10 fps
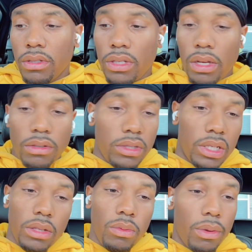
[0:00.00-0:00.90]
that was
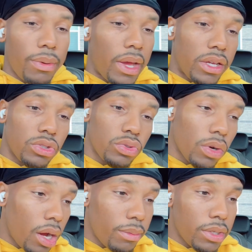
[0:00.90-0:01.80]
dealing with past
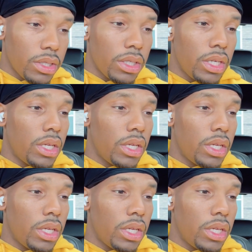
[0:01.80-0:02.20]
trauma.